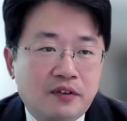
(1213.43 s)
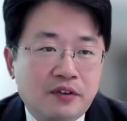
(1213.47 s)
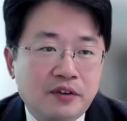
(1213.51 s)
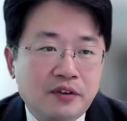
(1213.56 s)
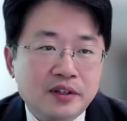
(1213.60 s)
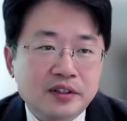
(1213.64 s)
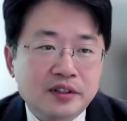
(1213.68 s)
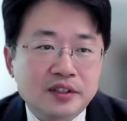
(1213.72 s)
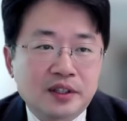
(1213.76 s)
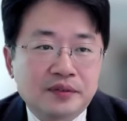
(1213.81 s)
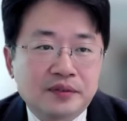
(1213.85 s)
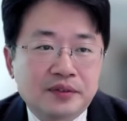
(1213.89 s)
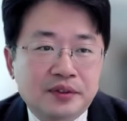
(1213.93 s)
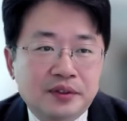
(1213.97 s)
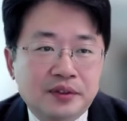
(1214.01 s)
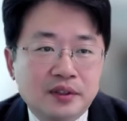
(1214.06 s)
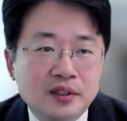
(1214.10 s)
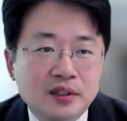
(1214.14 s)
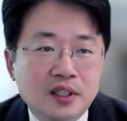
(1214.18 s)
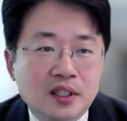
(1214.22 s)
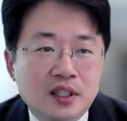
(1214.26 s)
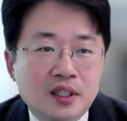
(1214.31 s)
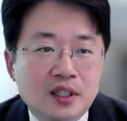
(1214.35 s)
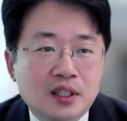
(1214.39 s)
For
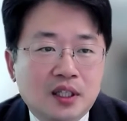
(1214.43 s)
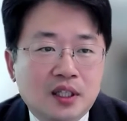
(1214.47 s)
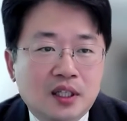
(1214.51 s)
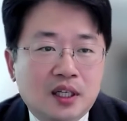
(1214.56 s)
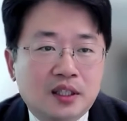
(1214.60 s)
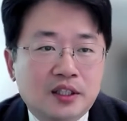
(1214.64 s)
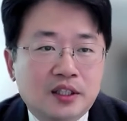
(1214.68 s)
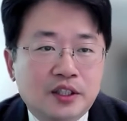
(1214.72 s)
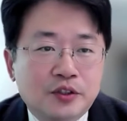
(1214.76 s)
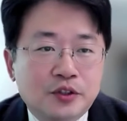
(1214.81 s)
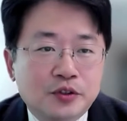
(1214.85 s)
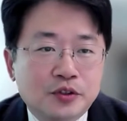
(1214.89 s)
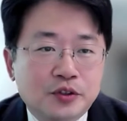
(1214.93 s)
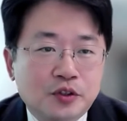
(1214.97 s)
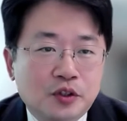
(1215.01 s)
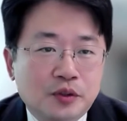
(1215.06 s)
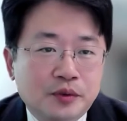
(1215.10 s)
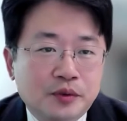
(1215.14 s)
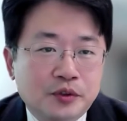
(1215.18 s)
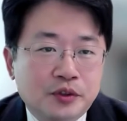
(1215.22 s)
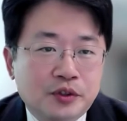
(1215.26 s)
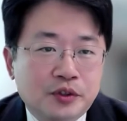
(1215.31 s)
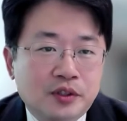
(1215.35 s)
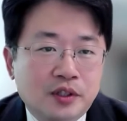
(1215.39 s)
example, the use
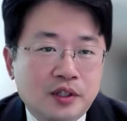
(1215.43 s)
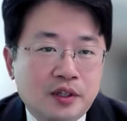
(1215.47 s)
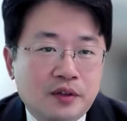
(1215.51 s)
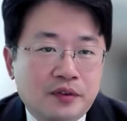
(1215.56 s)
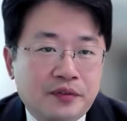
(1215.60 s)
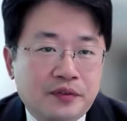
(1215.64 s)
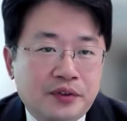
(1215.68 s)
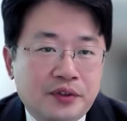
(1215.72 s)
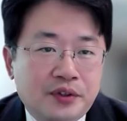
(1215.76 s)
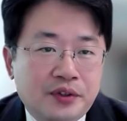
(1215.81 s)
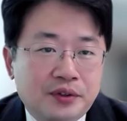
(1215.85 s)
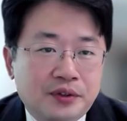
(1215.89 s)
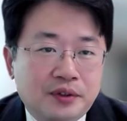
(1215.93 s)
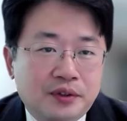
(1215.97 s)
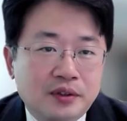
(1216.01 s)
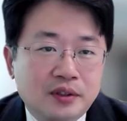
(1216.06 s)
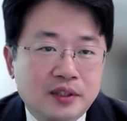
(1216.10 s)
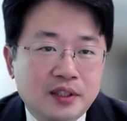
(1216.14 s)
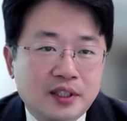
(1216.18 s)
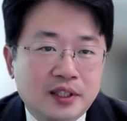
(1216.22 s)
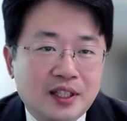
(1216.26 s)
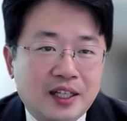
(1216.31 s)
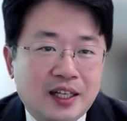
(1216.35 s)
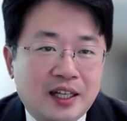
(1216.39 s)
of nuclear
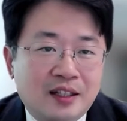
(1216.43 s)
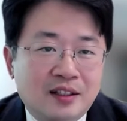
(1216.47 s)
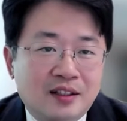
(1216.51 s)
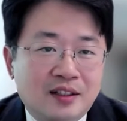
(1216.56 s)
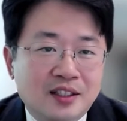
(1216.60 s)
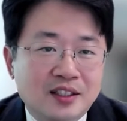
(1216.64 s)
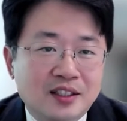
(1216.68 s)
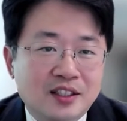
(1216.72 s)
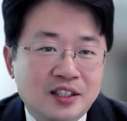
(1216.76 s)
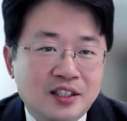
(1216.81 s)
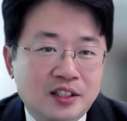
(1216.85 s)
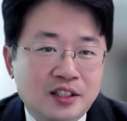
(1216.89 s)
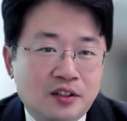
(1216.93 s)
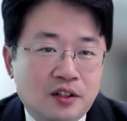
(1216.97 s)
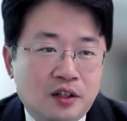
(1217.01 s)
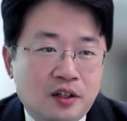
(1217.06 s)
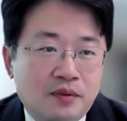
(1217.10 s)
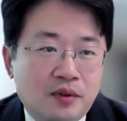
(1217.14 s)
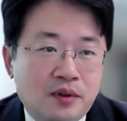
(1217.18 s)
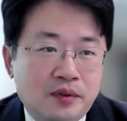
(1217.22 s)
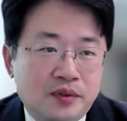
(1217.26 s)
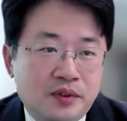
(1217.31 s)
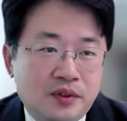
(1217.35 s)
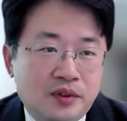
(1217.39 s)
fuel enriched
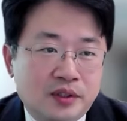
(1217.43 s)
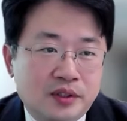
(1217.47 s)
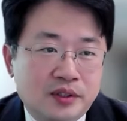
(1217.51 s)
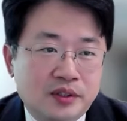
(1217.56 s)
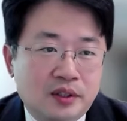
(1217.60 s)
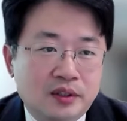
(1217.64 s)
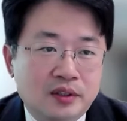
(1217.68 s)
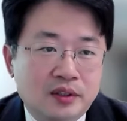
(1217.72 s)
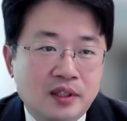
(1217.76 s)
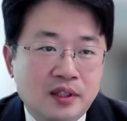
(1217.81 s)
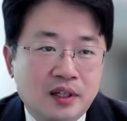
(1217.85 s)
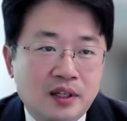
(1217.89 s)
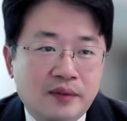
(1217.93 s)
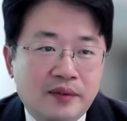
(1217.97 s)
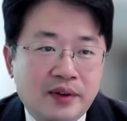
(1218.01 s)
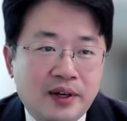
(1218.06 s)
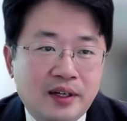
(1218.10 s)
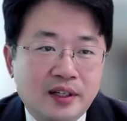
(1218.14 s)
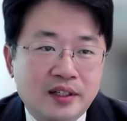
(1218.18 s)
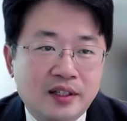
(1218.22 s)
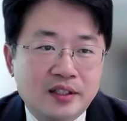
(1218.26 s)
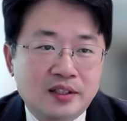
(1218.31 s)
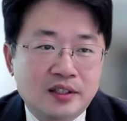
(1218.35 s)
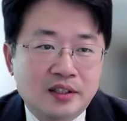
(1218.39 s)
above a certain
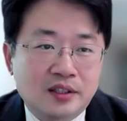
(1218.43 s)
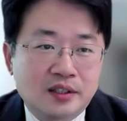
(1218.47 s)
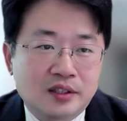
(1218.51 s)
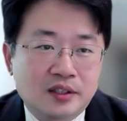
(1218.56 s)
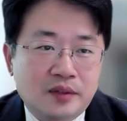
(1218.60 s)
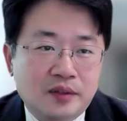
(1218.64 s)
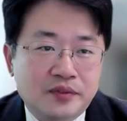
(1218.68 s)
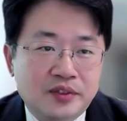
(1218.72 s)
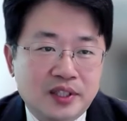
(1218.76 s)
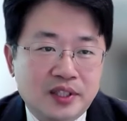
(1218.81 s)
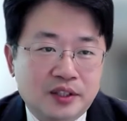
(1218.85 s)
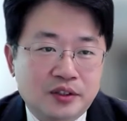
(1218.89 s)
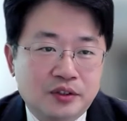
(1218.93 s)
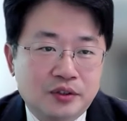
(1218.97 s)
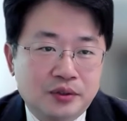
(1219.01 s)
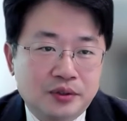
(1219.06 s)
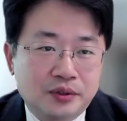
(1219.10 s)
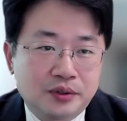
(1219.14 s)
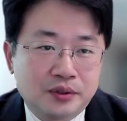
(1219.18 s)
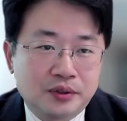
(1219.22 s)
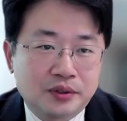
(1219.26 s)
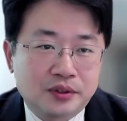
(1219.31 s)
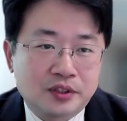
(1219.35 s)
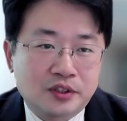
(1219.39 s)
level is
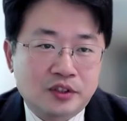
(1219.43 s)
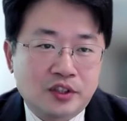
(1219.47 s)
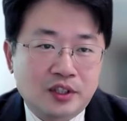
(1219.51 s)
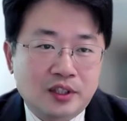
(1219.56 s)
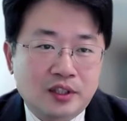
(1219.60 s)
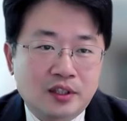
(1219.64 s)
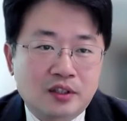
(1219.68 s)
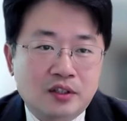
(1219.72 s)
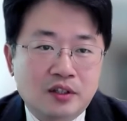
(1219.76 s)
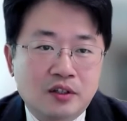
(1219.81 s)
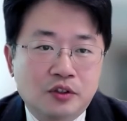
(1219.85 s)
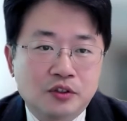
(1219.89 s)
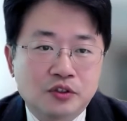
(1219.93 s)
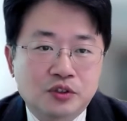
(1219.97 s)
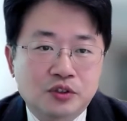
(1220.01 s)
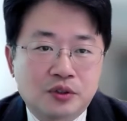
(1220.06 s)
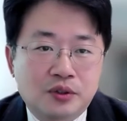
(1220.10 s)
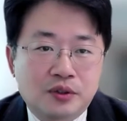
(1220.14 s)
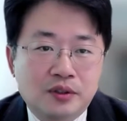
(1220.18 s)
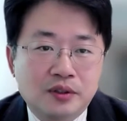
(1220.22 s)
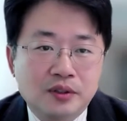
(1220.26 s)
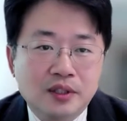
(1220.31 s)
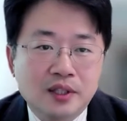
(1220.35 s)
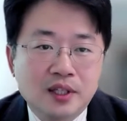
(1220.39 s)
subject to strict
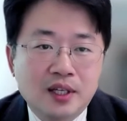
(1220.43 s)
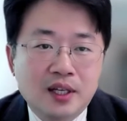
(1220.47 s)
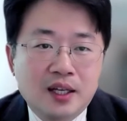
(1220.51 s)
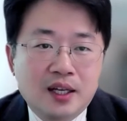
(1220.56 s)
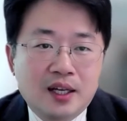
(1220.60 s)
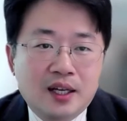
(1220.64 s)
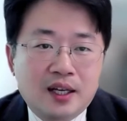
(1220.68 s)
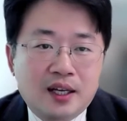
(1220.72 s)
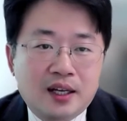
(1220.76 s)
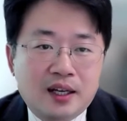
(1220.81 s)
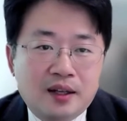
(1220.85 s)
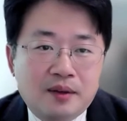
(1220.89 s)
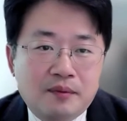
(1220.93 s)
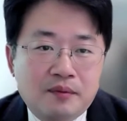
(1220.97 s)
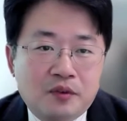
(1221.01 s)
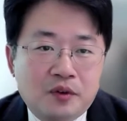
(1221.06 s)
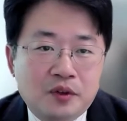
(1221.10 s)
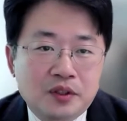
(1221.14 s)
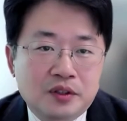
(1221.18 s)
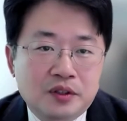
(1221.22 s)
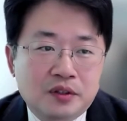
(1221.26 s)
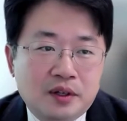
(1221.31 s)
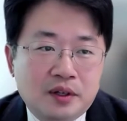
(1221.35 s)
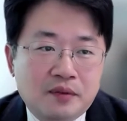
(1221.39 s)
control and
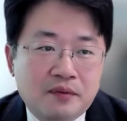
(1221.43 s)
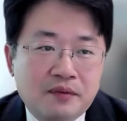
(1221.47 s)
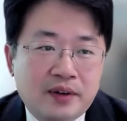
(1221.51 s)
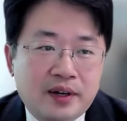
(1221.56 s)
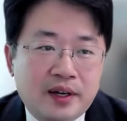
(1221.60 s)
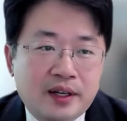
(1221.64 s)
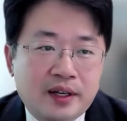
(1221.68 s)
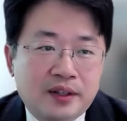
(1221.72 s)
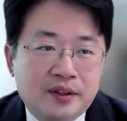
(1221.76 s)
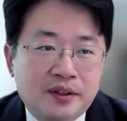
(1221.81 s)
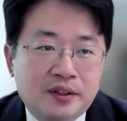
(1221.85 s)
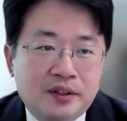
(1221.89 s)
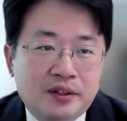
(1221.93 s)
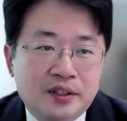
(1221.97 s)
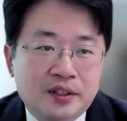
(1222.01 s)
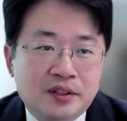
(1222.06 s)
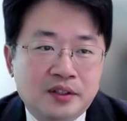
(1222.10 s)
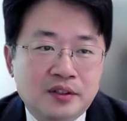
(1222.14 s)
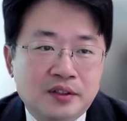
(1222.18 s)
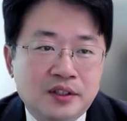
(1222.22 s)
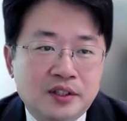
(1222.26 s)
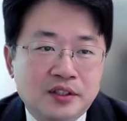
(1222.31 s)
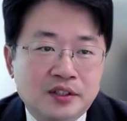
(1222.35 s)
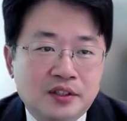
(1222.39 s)
monitoring by the
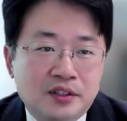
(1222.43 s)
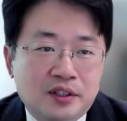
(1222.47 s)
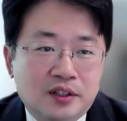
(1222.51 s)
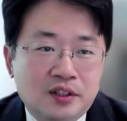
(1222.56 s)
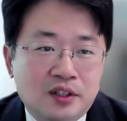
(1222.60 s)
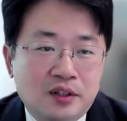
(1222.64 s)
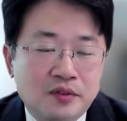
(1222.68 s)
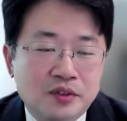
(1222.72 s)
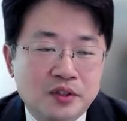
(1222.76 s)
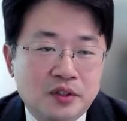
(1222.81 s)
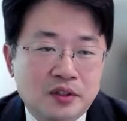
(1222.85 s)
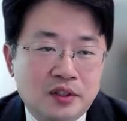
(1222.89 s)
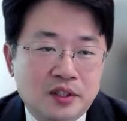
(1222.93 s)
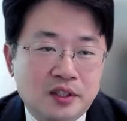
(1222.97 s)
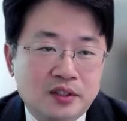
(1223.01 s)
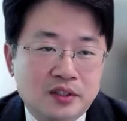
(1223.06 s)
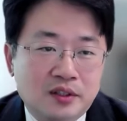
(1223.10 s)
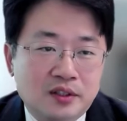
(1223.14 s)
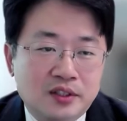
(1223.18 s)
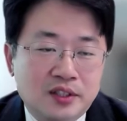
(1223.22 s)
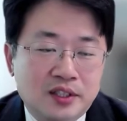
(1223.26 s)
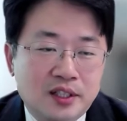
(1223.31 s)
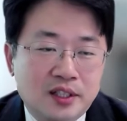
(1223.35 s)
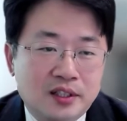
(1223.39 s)
international community
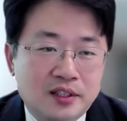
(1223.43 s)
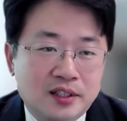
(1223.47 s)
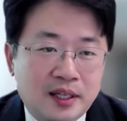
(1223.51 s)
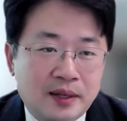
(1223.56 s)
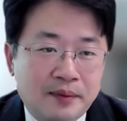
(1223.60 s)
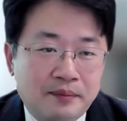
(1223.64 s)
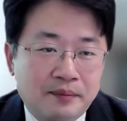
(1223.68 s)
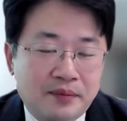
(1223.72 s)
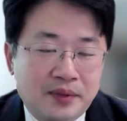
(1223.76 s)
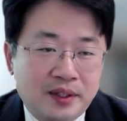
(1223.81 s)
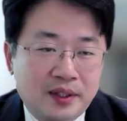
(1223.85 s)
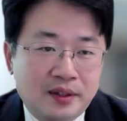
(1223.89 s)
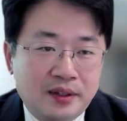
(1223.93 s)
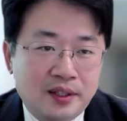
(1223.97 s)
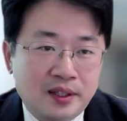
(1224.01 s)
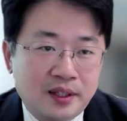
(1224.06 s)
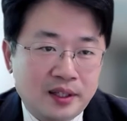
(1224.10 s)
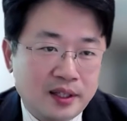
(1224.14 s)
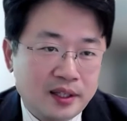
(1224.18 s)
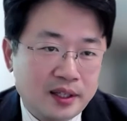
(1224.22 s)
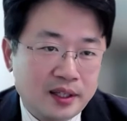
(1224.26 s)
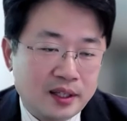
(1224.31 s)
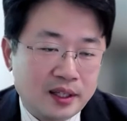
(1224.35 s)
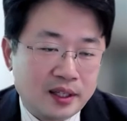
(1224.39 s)
such as
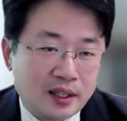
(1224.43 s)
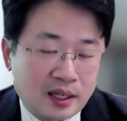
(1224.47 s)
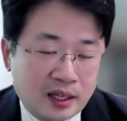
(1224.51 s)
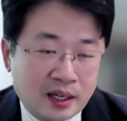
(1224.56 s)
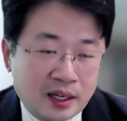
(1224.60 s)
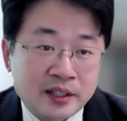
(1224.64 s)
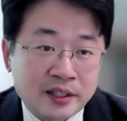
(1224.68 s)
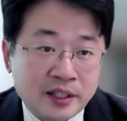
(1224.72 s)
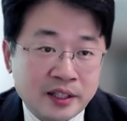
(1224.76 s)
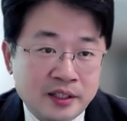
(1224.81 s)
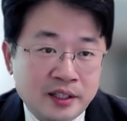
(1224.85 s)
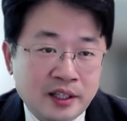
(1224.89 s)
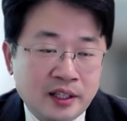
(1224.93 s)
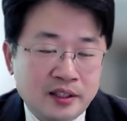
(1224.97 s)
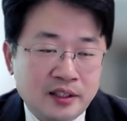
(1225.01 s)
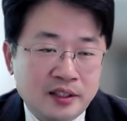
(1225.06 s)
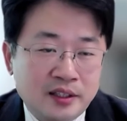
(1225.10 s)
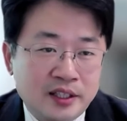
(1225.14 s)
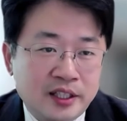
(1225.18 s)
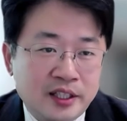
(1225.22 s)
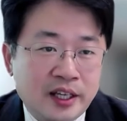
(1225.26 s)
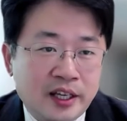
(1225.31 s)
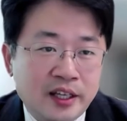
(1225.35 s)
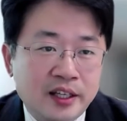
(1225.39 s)
NPT,
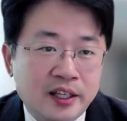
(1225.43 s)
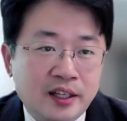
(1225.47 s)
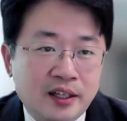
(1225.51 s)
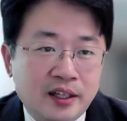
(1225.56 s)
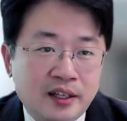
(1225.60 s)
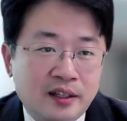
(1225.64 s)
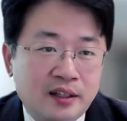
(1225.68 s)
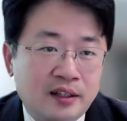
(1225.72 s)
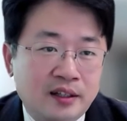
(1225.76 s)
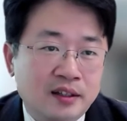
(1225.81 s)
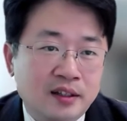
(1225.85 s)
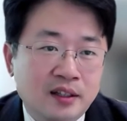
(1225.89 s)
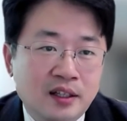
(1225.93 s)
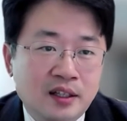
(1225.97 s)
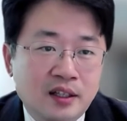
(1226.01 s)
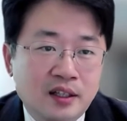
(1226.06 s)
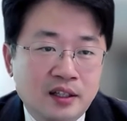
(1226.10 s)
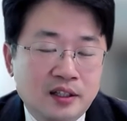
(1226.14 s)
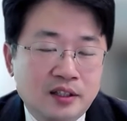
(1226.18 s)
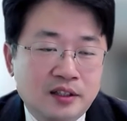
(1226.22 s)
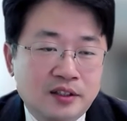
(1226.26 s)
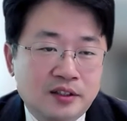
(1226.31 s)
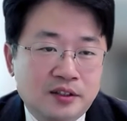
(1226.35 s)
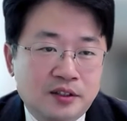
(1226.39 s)
IAEA, and
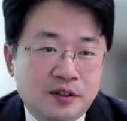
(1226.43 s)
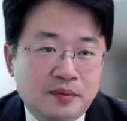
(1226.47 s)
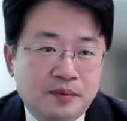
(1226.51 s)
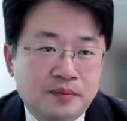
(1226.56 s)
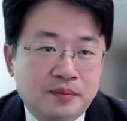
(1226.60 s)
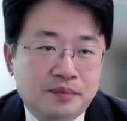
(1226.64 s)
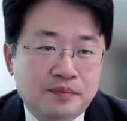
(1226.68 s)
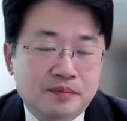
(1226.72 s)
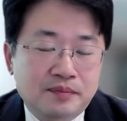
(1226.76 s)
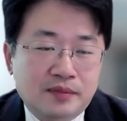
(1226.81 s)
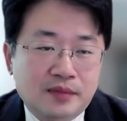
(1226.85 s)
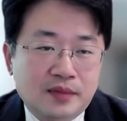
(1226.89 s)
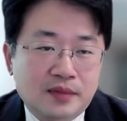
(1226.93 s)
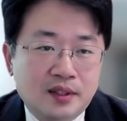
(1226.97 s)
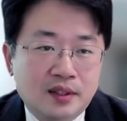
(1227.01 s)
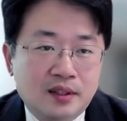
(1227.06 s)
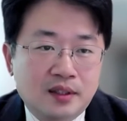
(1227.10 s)
some